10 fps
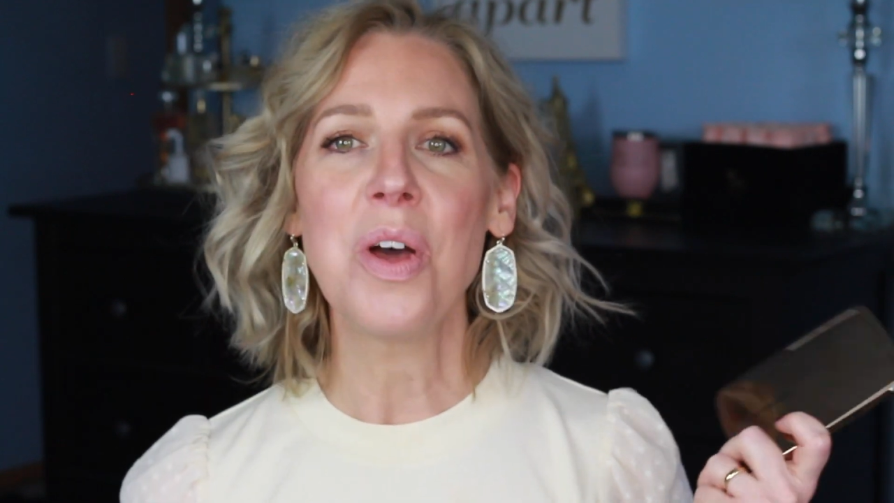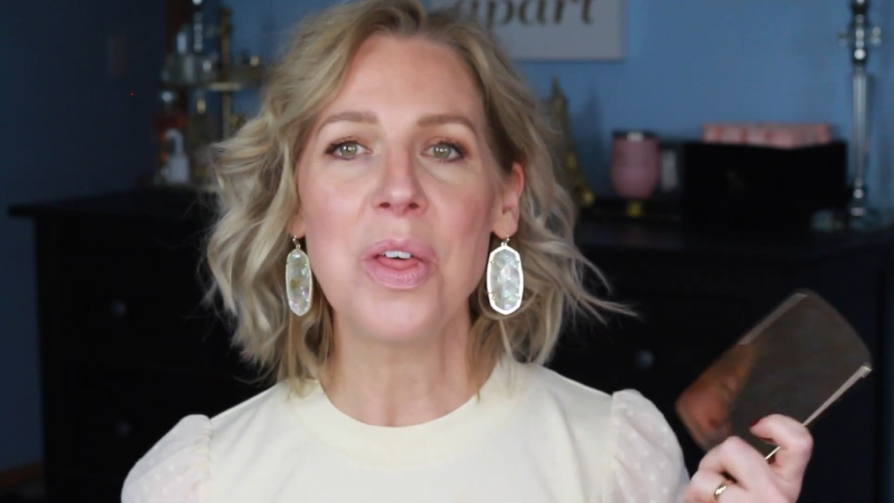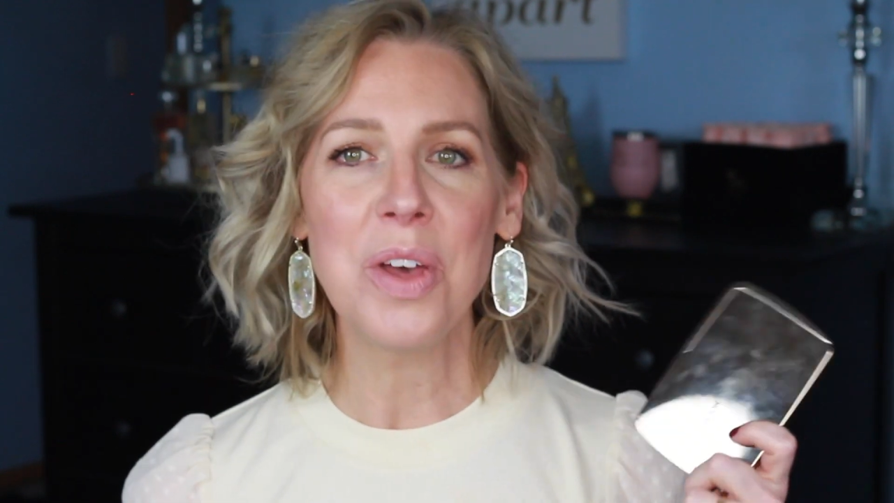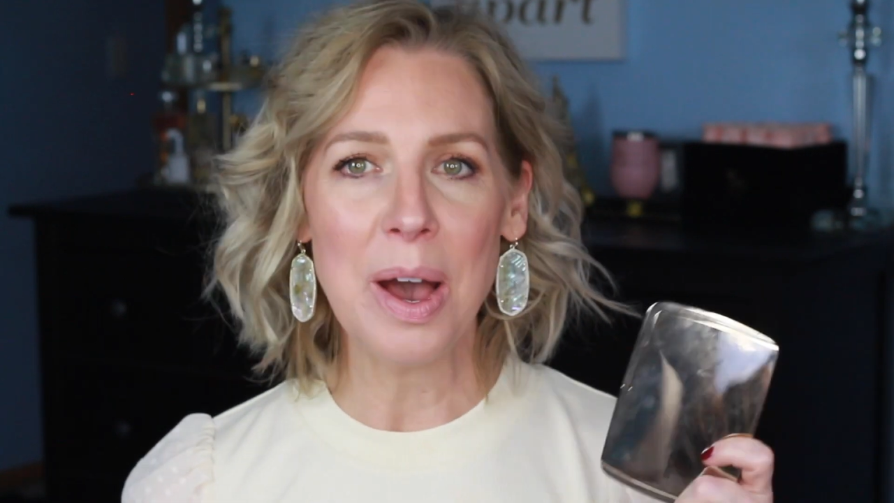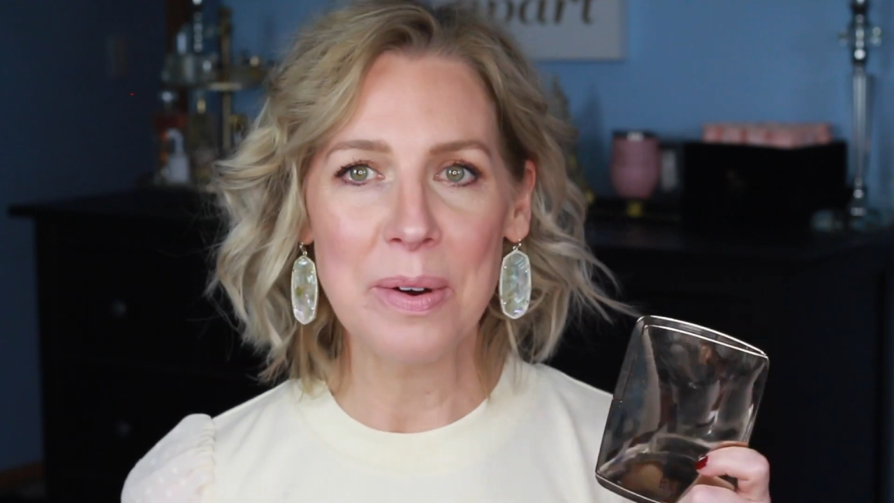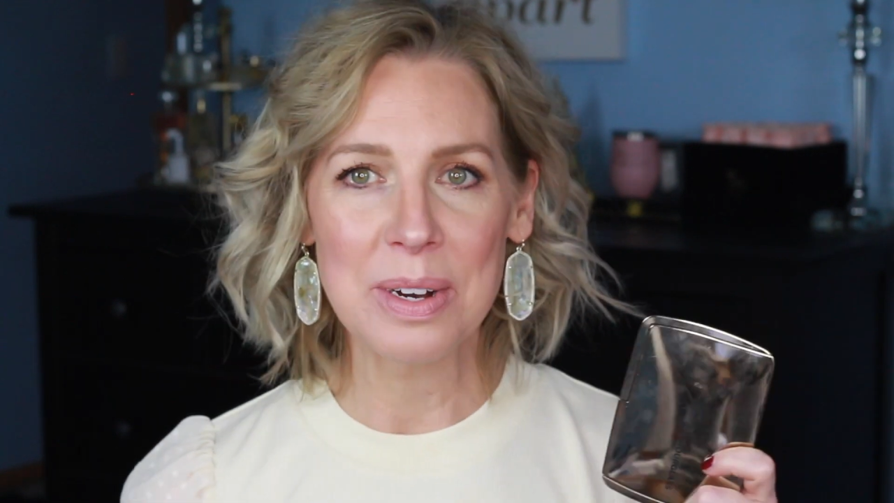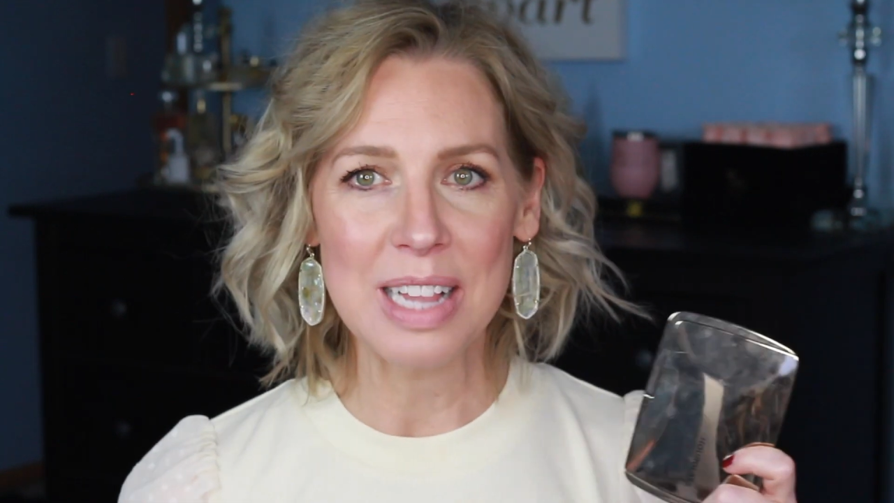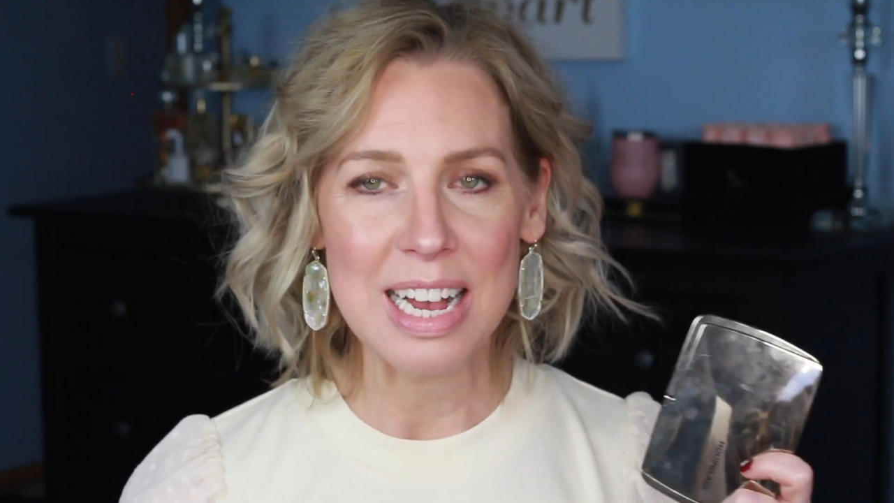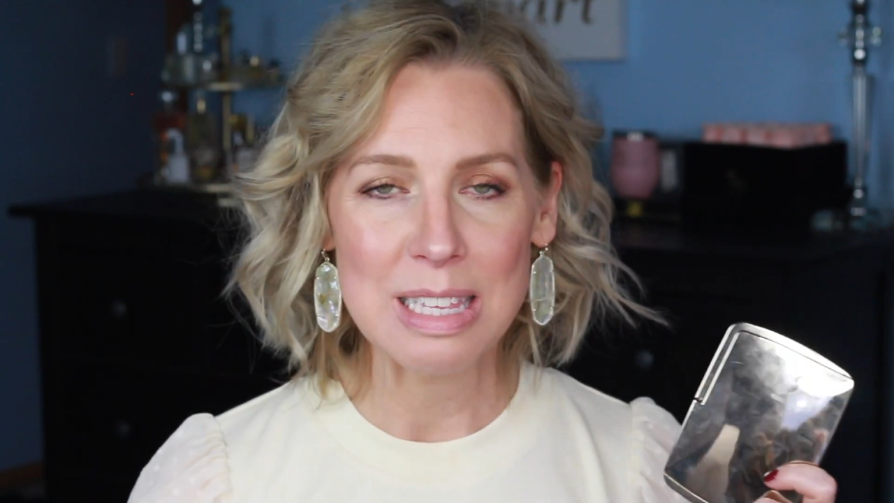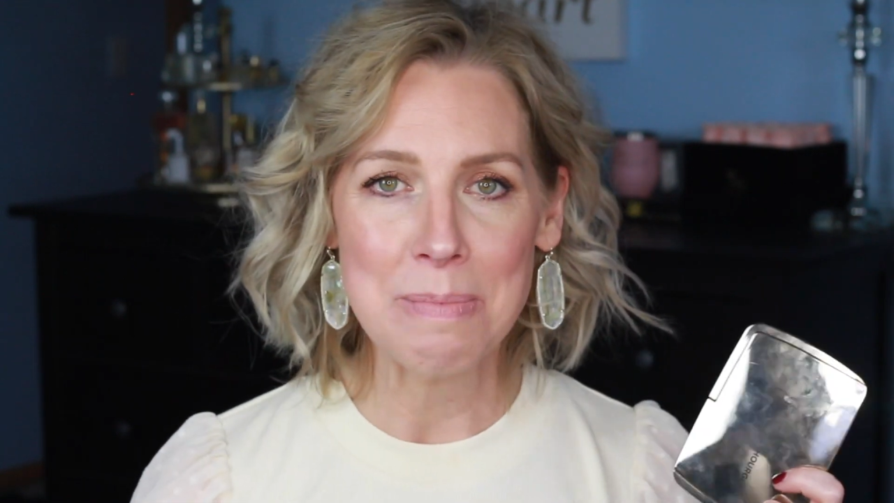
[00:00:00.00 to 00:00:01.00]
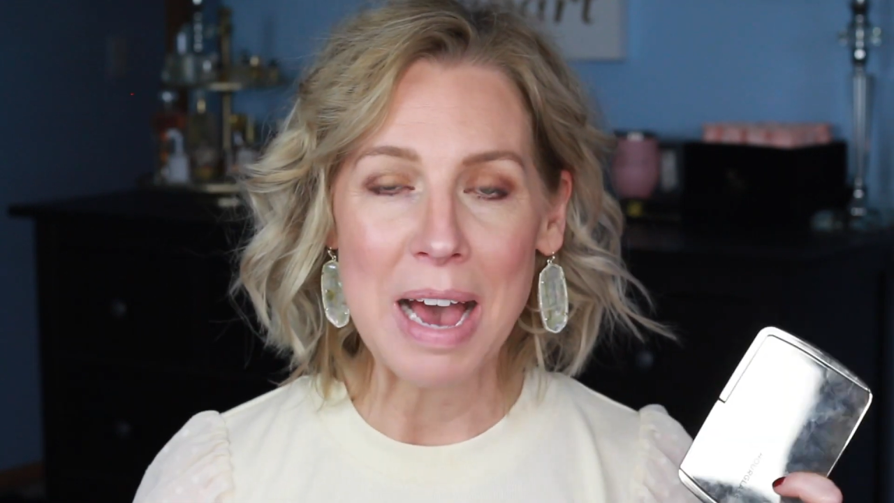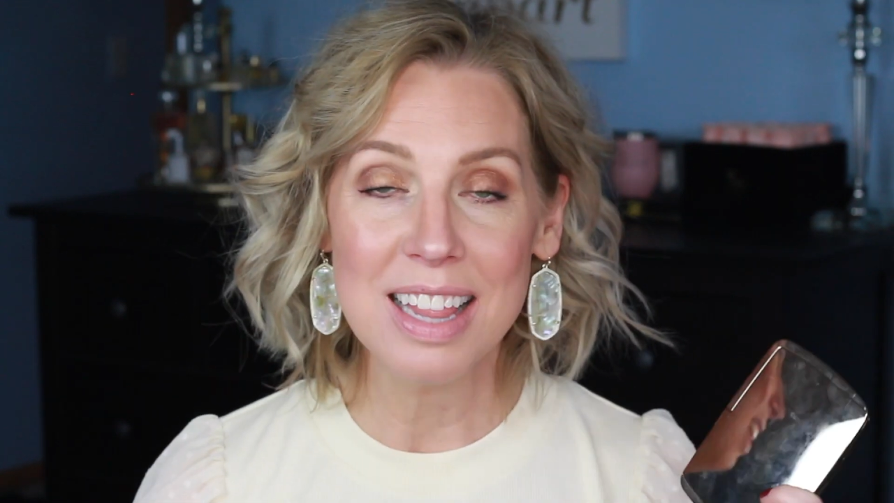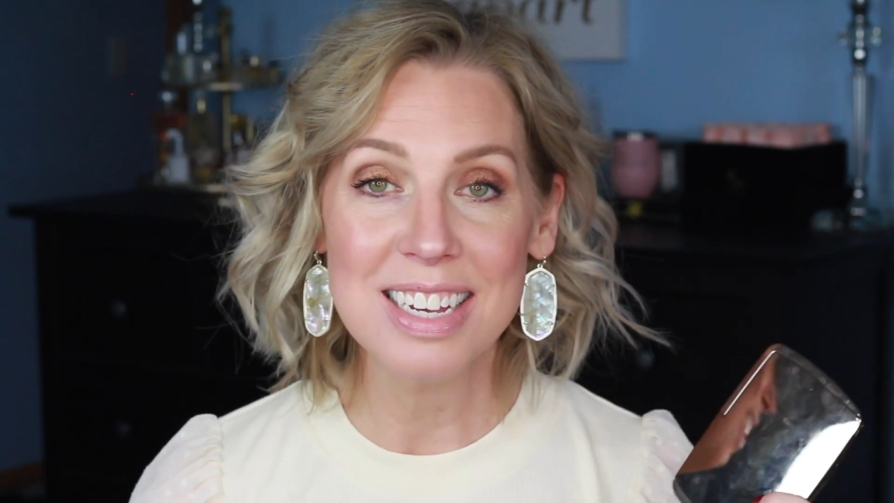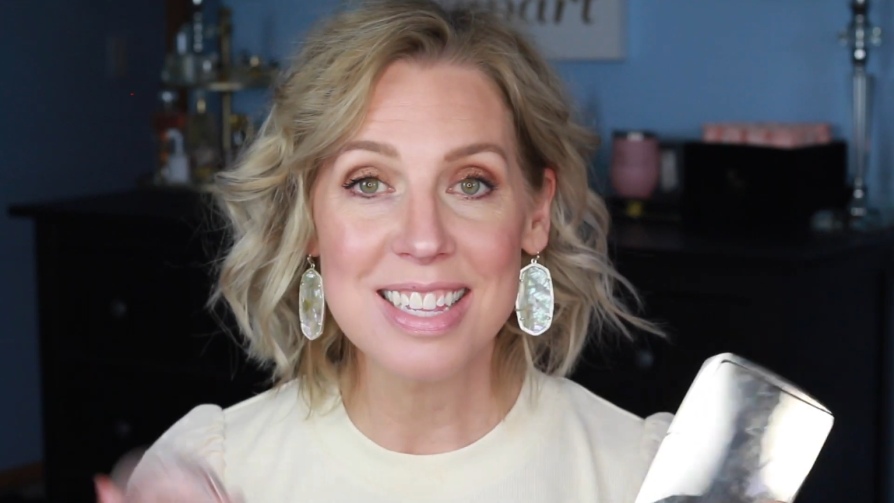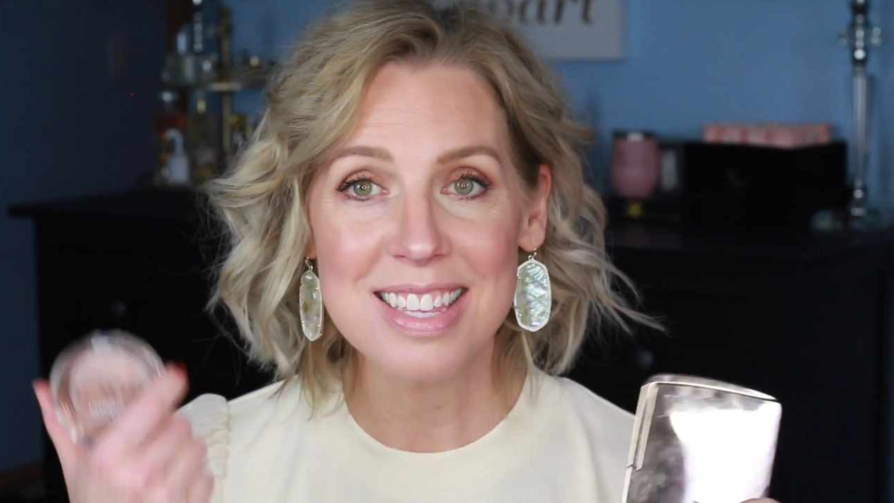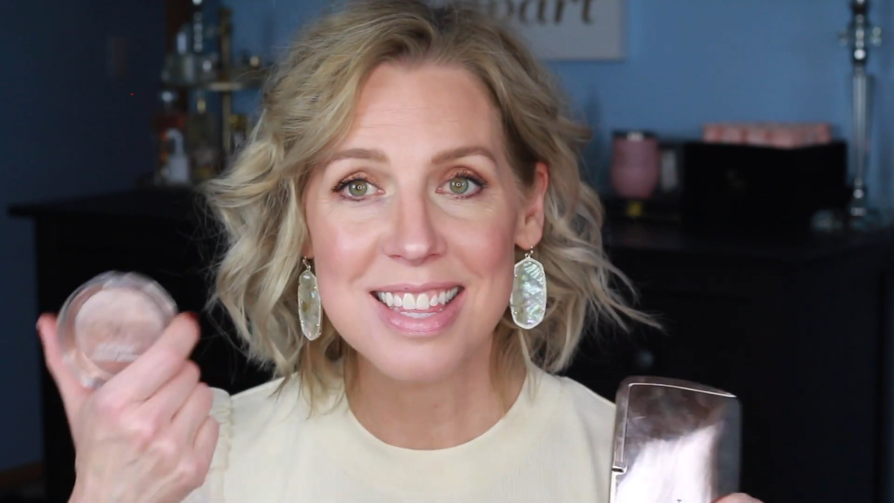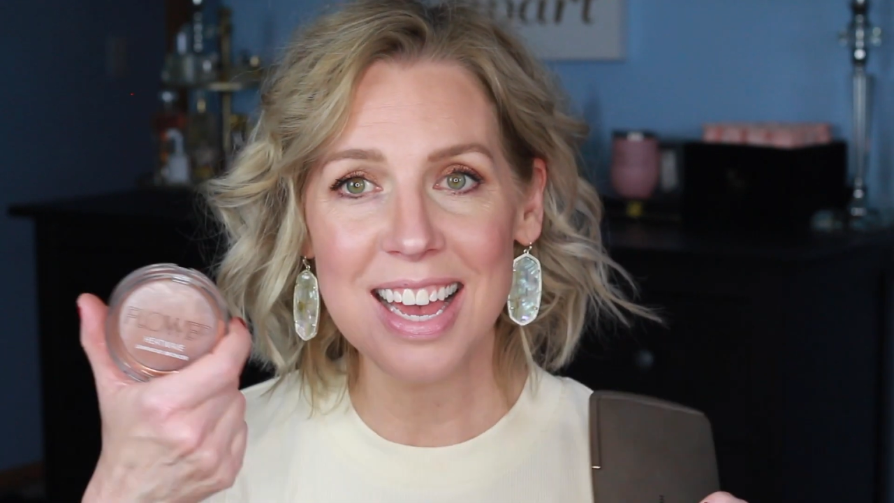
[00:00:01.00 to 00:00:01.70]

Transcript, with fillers: all the Hourglass palettes,